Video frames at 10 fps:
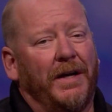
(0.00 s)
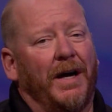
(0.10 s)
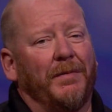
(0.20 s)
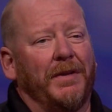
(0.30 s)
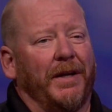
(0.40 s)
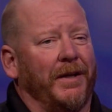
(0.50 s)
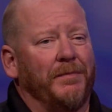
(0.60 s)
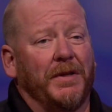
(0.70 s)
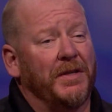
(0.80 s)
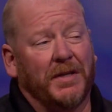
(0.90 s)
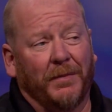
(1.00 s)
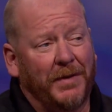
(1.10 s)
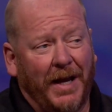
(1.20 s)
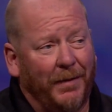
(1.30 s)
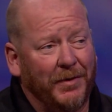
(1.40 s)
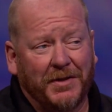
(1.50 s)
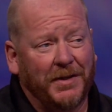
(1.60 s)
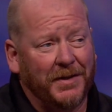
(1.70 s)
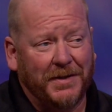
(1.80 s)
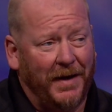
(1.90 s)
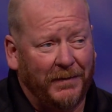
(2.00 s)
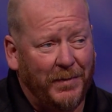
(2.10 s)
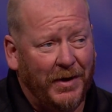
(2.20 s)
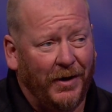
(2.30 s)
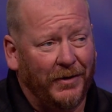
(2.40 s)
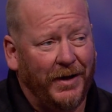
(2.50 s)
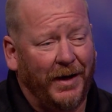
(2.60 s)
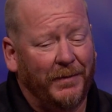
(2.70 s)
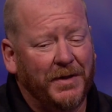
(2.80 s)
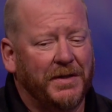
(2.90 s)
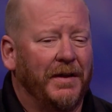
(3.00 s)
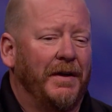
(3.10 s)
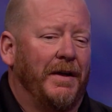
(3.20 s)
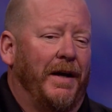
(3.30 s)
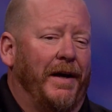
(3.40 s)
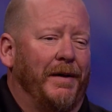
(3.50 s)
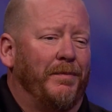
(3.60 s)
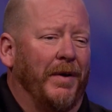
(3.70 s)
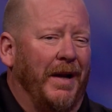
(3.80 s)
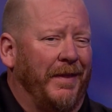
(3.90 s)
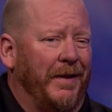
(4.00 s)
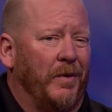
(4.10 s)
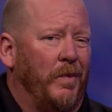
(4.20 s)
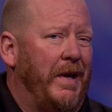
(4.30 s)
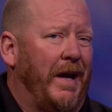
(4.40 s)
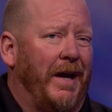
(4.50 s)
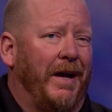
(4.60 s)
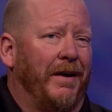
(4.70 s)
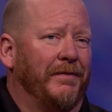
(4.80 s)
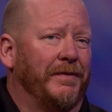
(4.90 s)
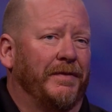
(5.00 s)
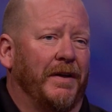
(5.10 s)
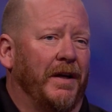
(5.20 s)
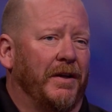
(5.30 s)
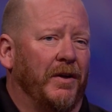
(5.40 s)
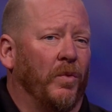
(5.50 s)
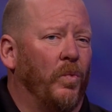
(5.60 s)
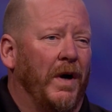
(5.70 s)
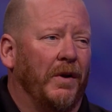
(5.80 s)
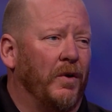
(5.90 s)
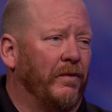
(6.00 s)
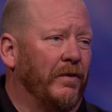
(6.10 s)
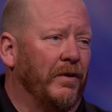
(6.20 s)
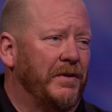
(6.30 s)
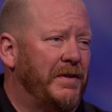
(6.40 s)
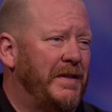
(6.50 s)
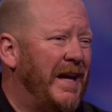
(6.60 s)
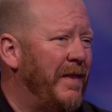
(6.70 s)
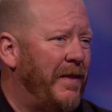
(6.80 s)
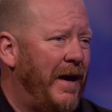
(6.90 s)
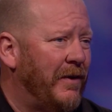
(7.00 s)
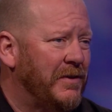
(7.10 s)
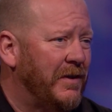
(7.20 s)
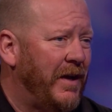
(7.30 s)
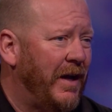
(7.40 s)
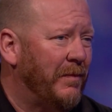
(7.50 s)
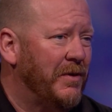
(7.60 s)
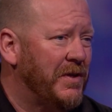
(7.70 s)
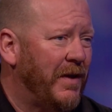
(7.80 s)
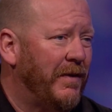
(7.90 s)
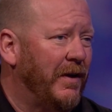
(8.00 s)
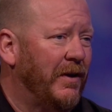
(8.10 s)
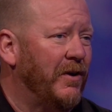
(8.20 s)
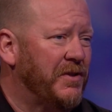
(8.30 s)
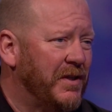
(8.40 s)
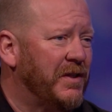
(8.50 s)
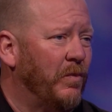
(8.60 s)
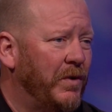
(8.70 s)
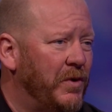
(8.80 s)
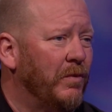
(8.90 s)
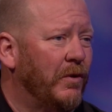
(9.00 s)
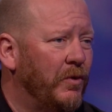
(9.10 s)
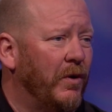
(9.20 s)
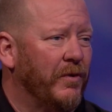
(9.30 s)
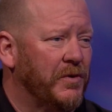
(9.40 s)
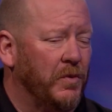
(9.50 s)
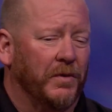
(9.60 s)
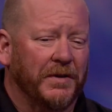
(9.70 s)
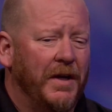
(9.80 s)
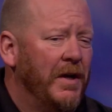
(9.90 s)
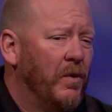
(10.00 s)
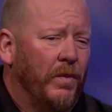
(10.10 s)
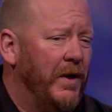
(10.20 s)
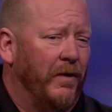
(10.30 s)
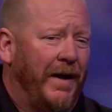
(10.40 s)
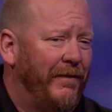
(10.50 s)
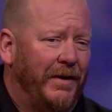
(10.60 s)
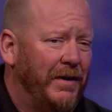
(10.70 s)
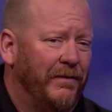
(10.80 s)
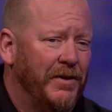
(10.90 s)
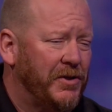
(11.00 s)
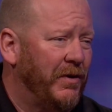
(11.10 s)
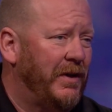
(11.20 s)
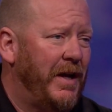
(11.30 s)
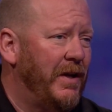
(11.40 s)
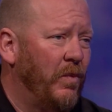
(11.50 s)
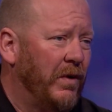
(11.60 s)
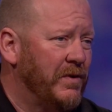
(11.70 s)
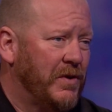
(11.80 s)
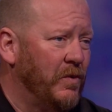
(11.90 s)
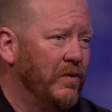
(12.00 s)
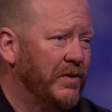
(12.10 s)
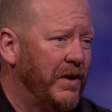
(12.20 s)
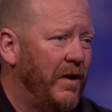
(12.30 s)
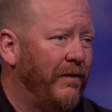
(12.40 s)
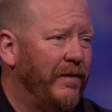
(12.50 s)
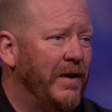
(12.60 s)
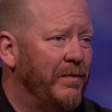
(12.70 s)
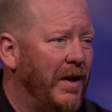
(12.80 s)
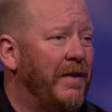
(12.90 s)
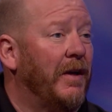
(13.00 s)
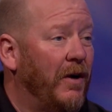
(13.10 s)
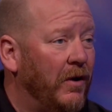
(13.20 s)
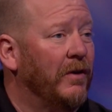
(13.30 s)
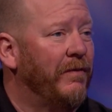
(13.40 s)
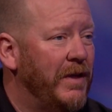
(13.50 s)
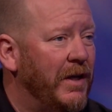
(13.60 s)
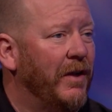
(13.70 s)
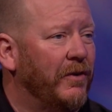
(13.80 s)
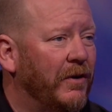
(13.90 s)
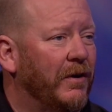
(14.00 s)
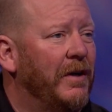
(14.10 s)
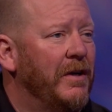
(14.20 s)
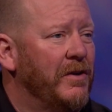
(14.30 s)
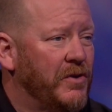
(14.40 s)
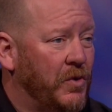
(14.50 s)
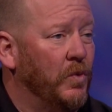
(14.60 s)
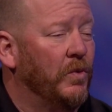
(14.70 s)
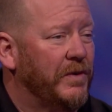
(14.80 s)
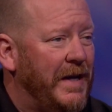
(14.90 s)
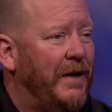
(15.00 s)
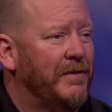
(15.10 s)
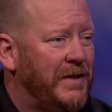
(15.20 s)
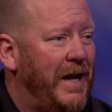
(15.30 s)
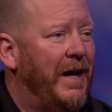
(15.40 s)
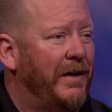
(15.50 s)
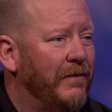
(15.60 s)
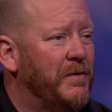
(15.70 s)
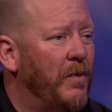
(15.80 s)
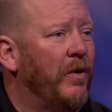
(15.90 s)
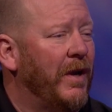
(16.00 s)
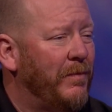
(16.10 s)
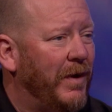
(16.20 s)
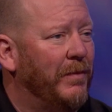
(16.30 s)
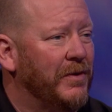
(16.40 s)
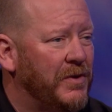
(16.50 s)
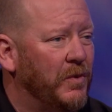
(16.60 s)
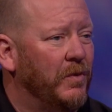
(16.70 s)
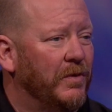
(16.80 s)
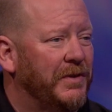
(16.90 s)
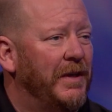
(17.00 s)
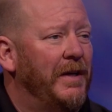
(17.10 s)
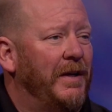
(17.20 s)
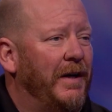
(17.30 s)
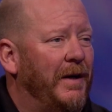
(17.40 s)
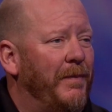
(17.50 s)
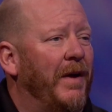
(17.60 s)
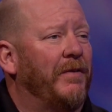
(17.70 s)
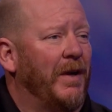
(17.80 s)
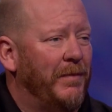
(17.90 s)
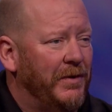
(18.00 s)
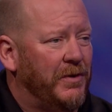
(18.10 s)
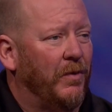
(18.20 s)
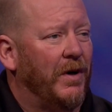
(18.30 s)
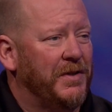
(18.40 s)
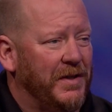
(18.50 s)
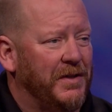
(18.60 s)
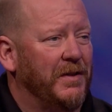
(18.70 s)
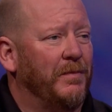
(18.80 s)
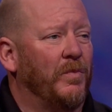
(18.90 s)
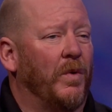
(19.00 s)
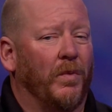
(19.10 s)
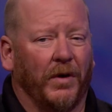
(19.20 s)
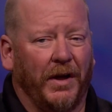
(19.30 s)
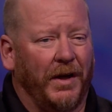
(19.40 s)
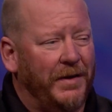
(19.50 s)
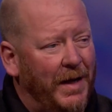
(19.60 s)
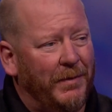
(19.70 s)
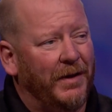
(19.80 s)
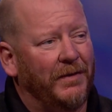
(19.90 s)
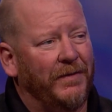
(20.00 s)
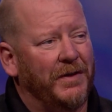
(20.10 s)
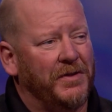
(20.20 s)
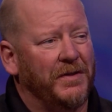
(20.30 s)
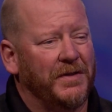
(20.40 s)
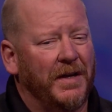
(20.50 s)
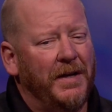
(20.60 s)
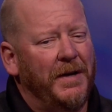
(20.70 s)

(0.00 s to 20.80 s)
And they can be some cameras. It doesn't have to be all cameras. But I think we have, you know, well over 10,000 cameras, I think, in our system when you include all the schools. We don't have any of District 81 schools in our feed, but I think all of the other schools outside of Spokane Public Schools have come into our system. We're working on naming conventions.